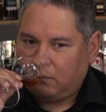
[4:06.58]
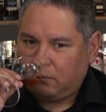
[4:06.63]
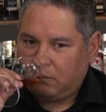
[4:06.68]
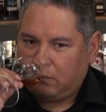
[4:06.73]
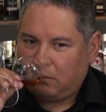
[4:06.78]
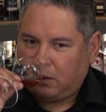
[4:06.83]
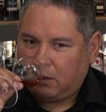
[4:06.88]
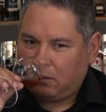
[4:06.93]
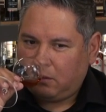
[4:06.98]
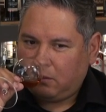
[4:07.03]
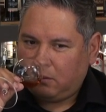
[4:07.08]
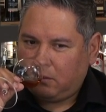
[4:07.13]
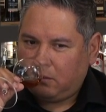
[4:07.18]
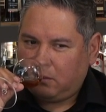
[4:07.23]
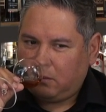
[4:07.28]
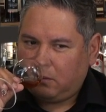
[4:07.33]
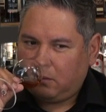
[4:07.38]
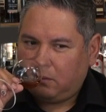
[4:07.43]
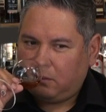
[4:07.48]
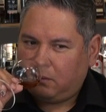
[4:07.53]

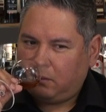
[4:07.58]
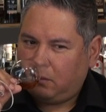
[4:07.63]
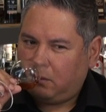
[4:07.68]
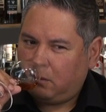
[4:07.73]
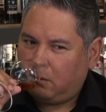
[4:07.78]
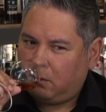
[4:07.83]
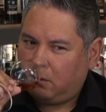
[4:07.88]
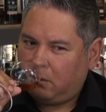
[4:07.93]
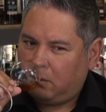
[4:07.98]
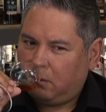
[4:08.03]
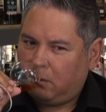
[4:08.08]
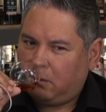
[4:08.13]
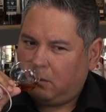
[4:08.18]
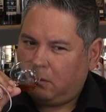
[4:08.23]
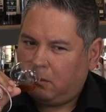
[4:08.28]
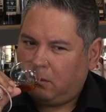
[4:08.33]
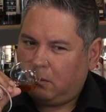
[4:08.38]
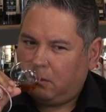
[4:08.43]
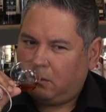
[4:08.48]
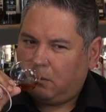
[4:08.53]

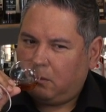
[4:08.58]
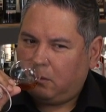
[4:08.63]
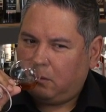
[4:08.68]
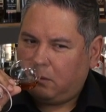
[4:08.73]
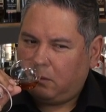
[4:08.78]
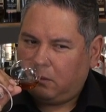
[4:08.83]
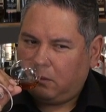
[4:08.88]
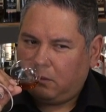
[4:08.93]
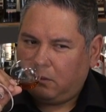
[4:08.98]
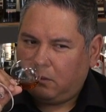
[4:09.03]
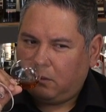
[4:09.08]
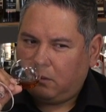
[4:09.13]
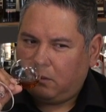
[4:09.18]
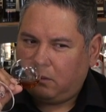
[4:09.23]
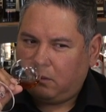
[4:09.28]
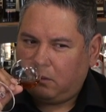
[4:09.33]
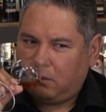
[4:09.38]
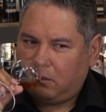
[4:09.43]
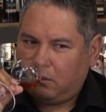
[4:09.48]
No one is speaking in this clip.